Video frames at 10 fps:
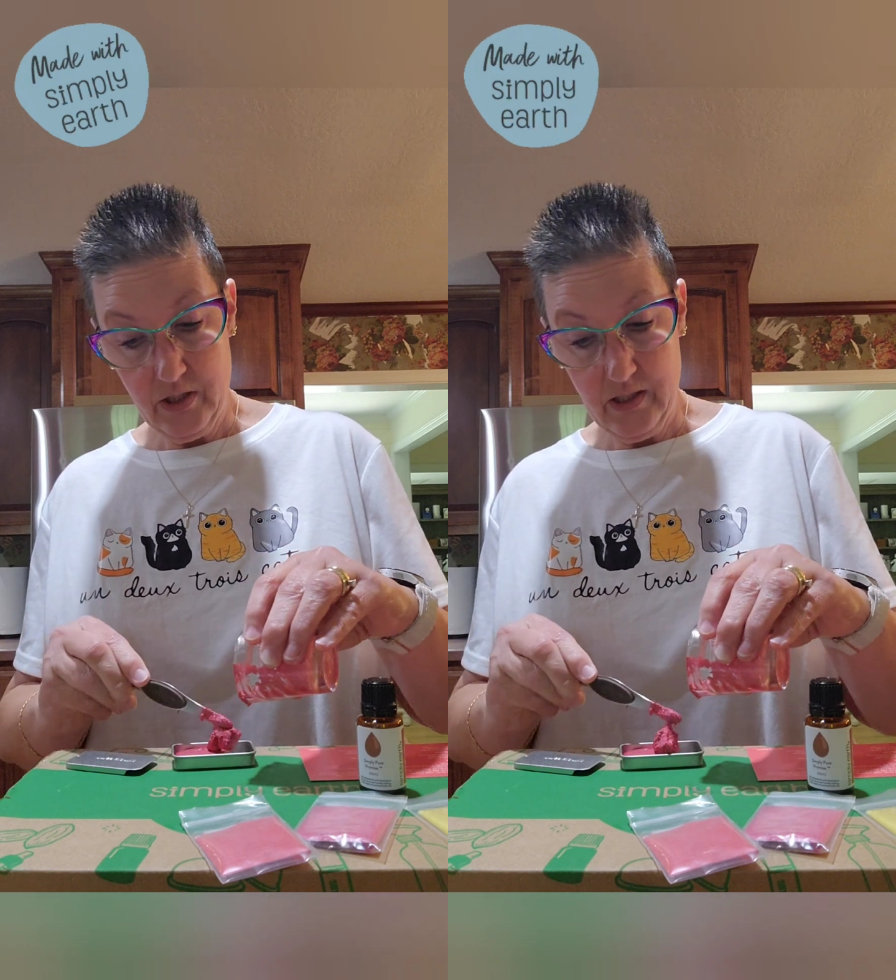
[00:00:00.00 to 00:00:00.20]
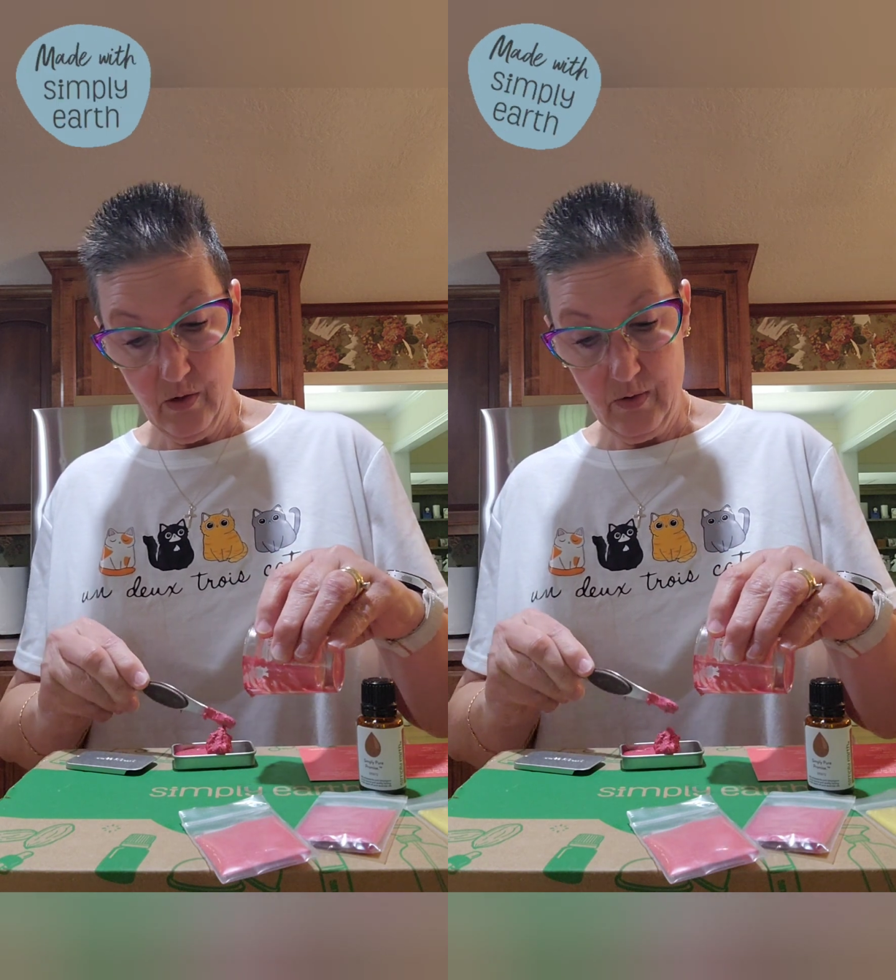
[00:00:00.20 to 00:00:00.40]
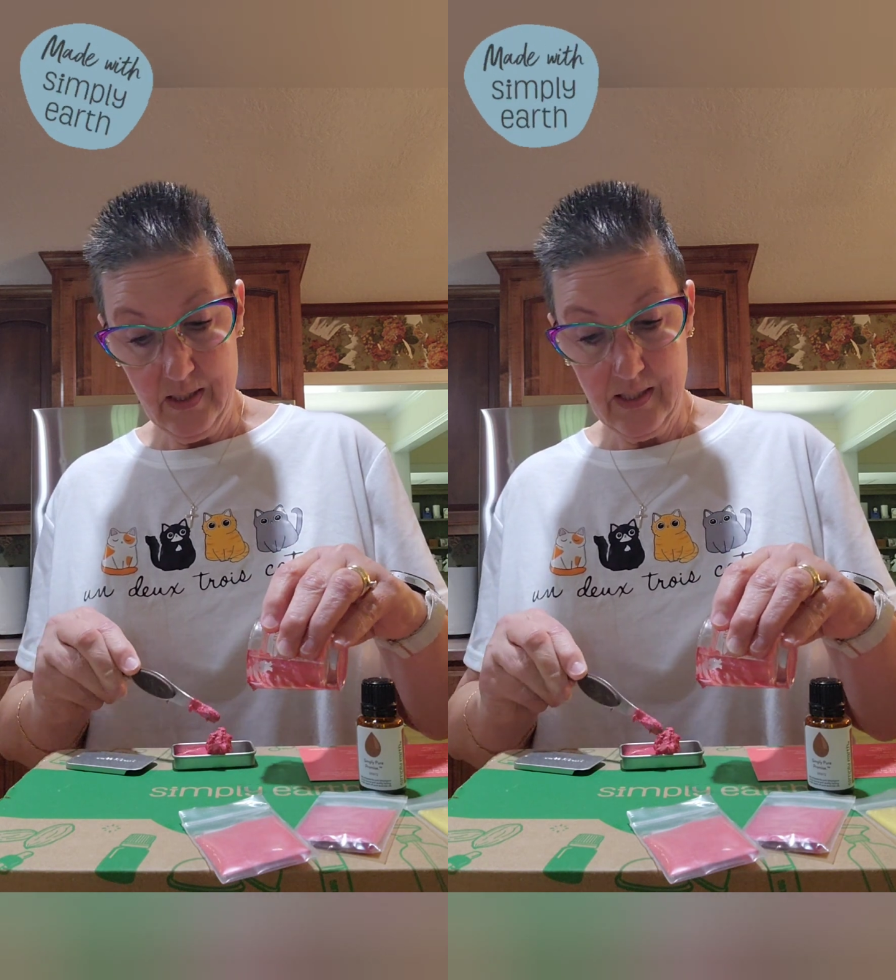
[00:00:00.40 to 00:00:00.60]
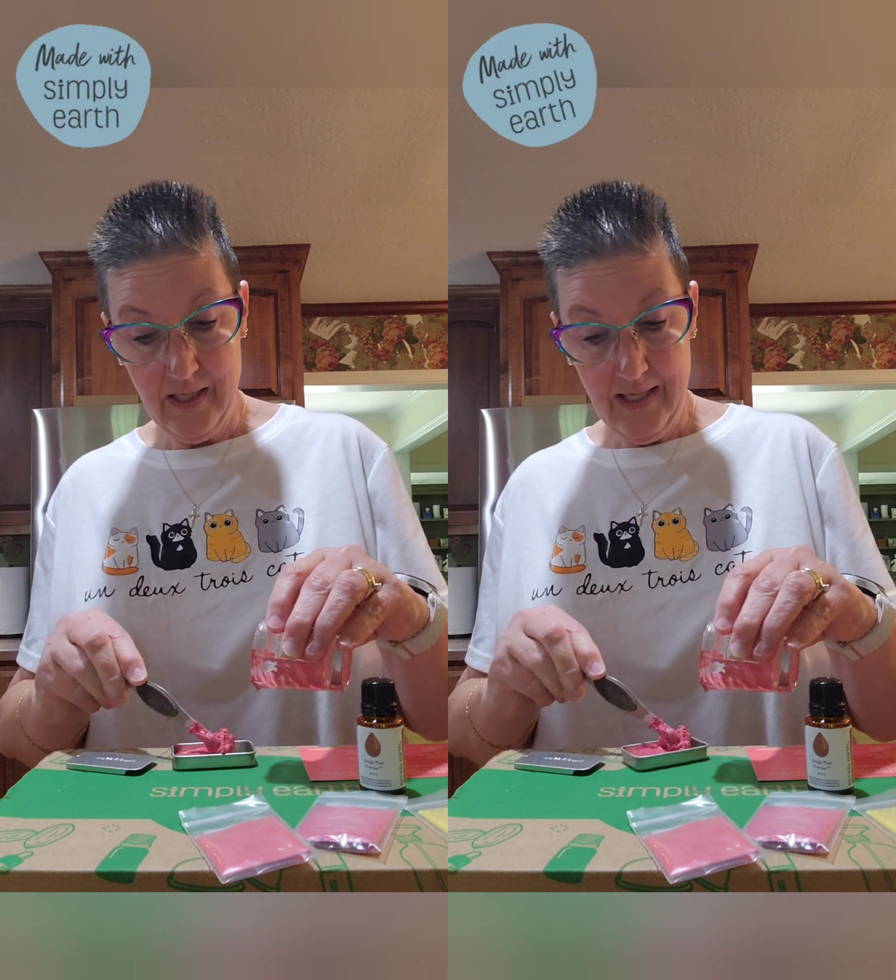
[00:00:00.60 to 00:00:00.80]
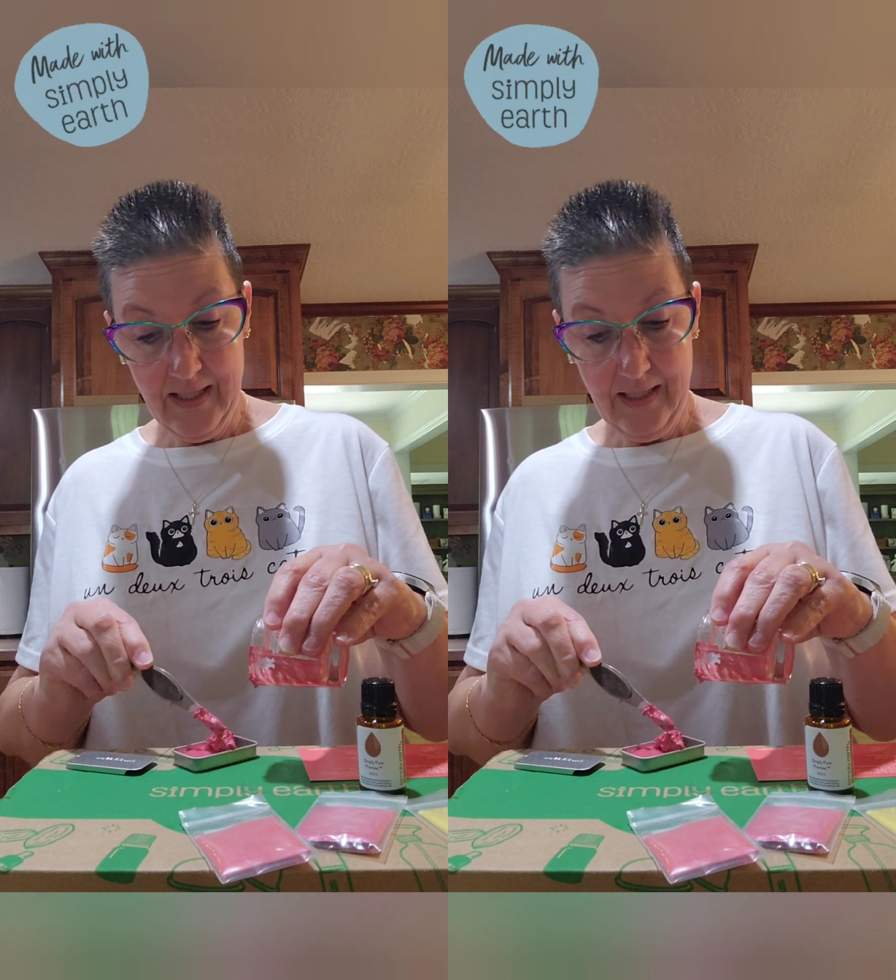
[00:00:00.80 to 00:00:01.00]
So this
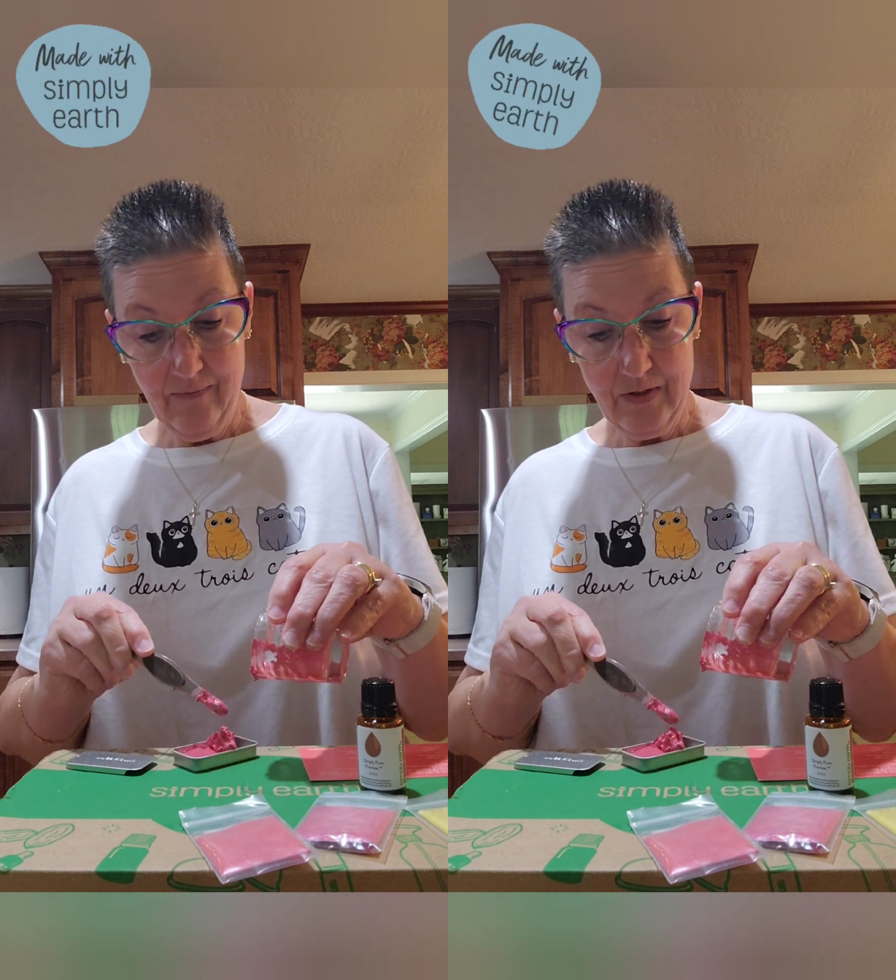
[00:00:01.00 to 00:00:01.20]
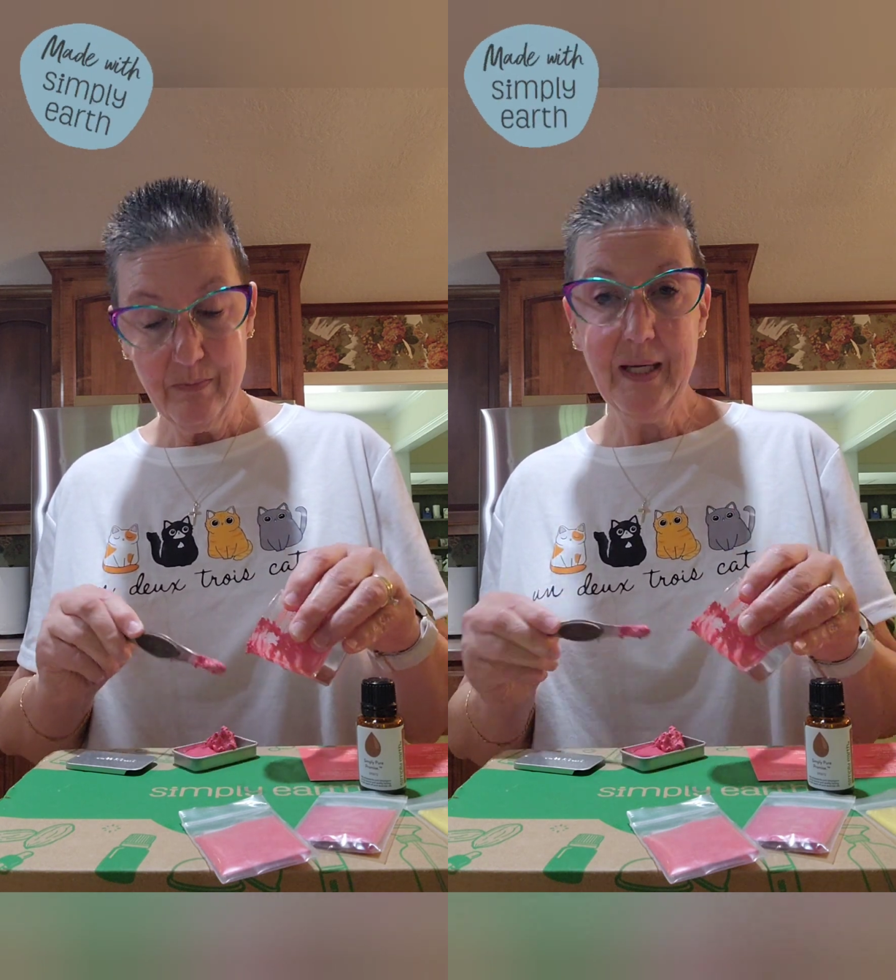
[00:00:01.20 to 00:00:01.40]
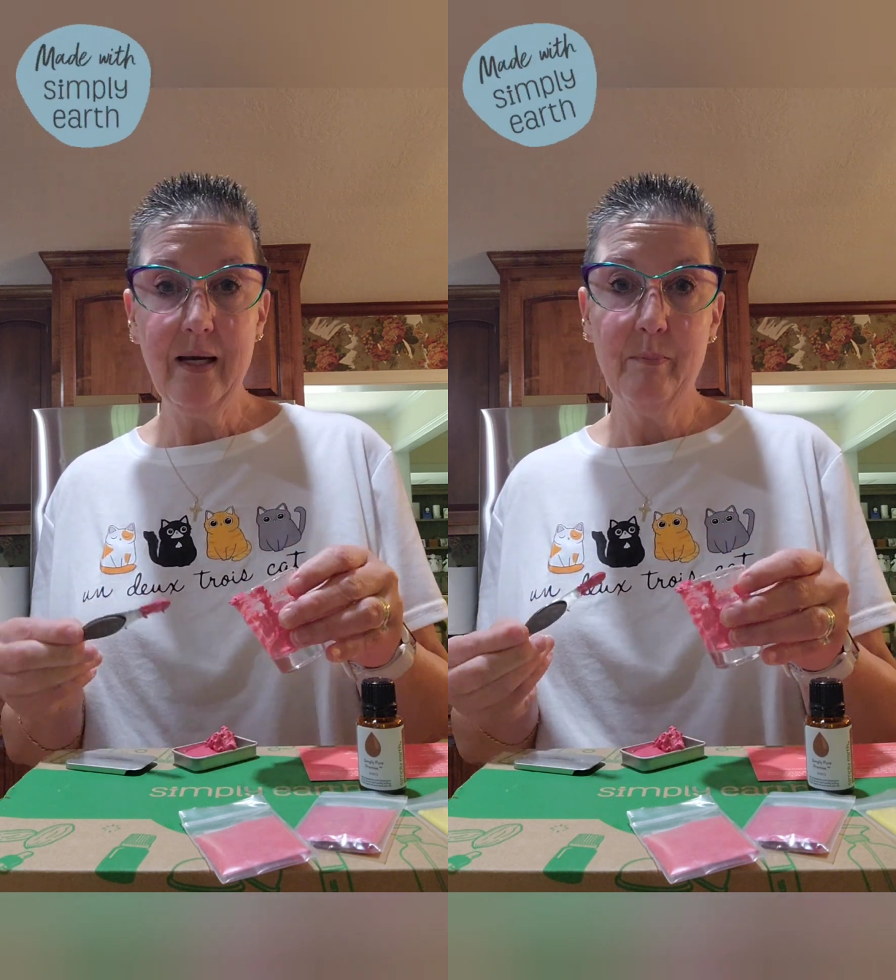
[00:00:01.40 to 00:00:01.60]
gives me